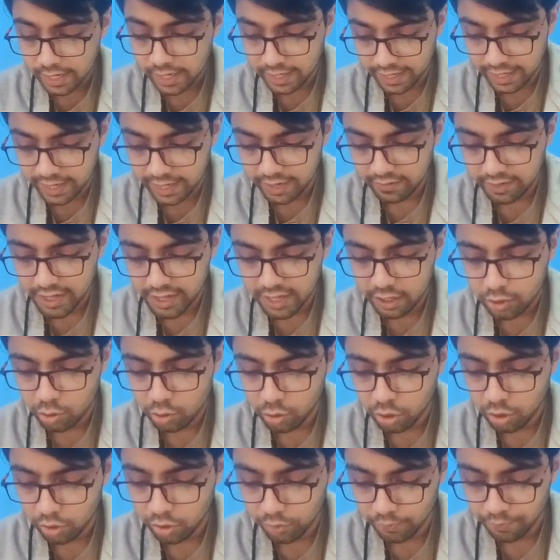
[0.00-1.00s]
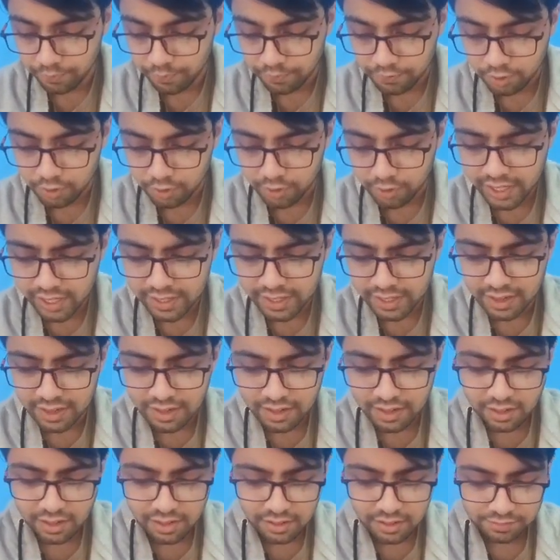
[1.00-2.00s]
10, which I told you. So yeah, there is
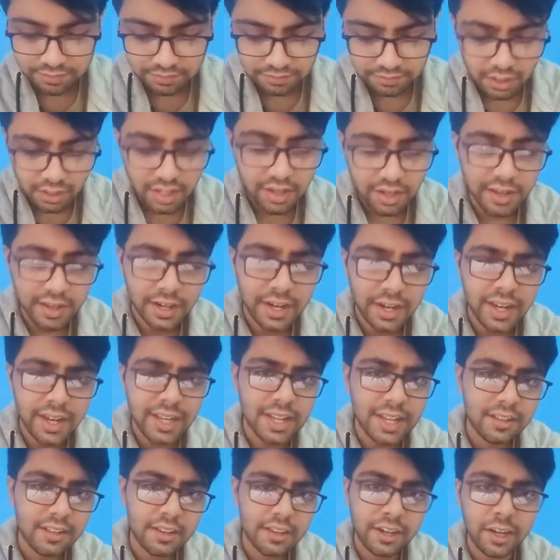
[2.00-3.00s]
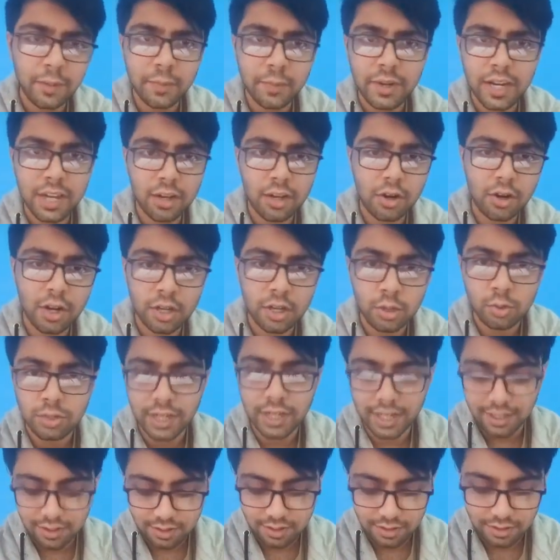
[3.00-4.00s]
a grading and treatment according to
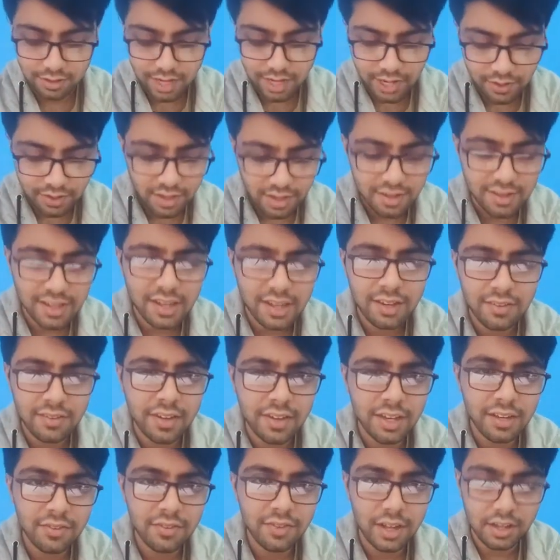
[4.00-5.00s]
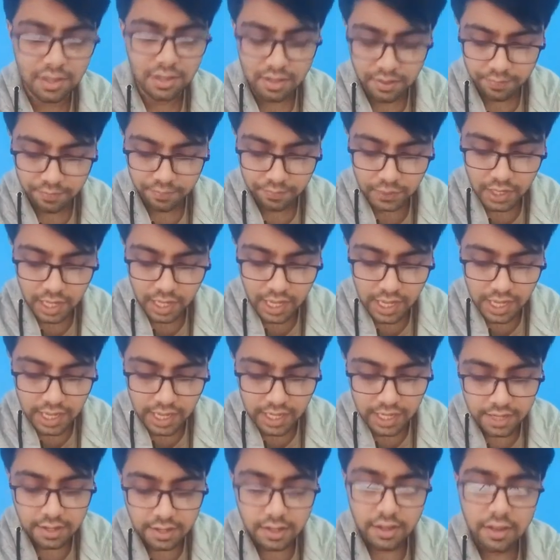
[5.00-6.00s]
that. I'll just tell very fast.
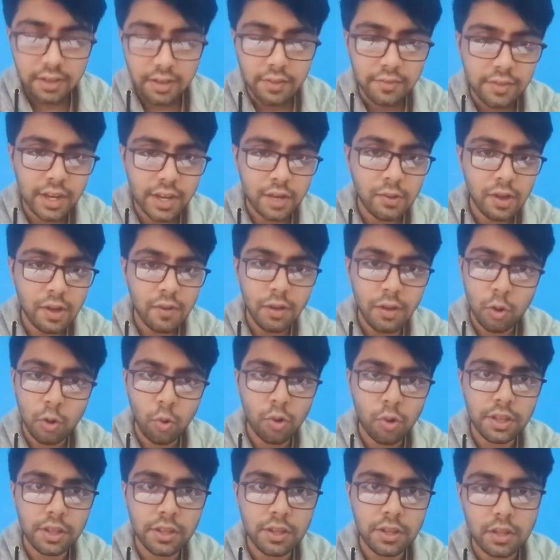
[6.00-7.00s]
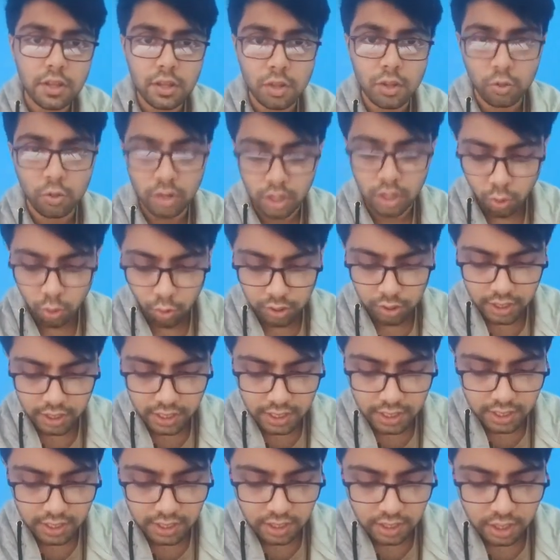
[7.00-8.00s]
It's when you have a low risk. So in low
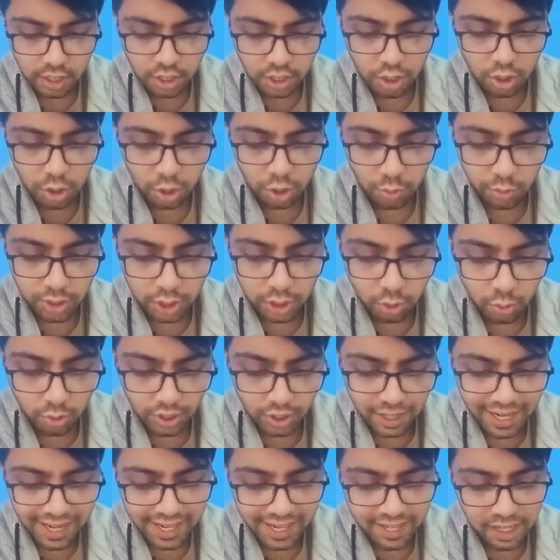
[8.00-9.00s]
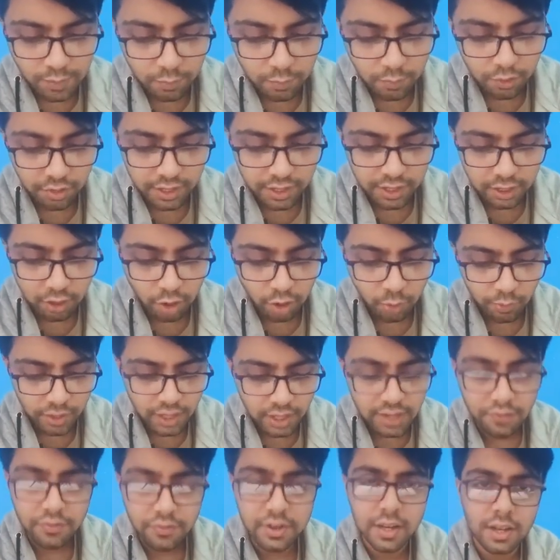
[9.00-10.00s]
risk, you will do a radical prostatectomy
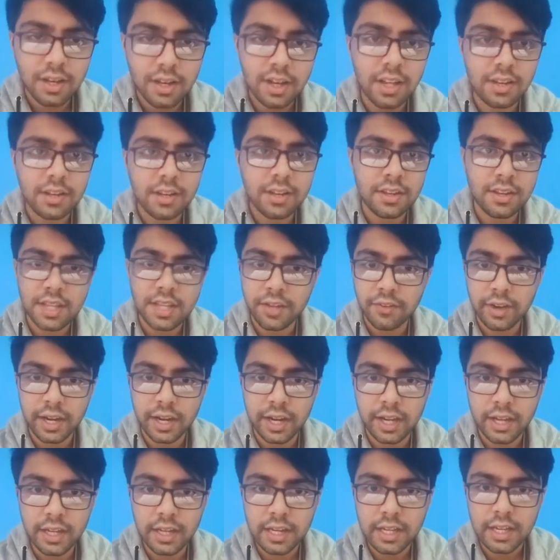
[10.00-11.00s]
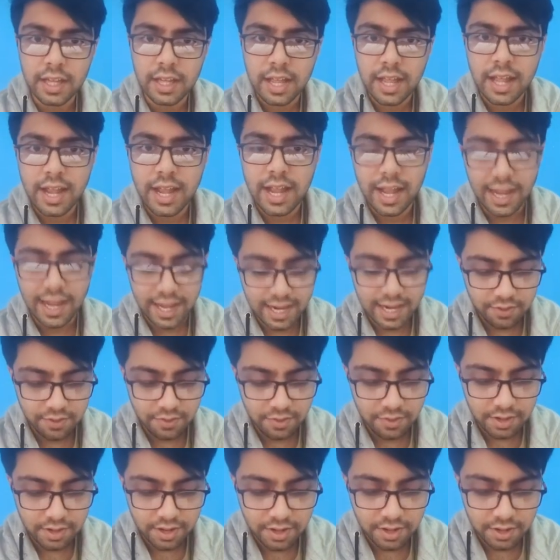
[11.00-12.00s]
if it is less than 70 years, and if
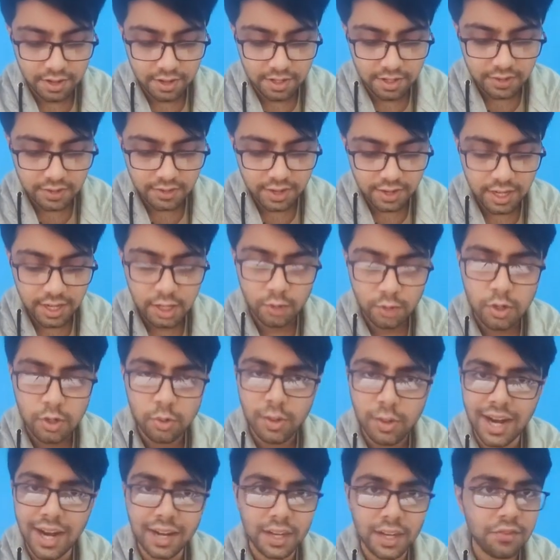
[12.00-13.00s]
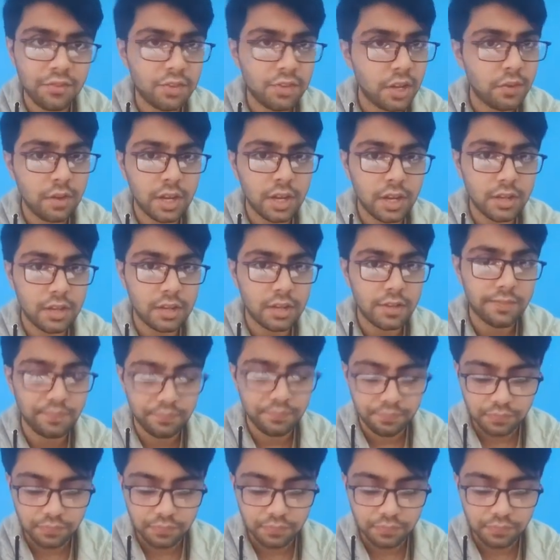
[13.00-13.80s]
it is greater than 70, you will do active surveillance,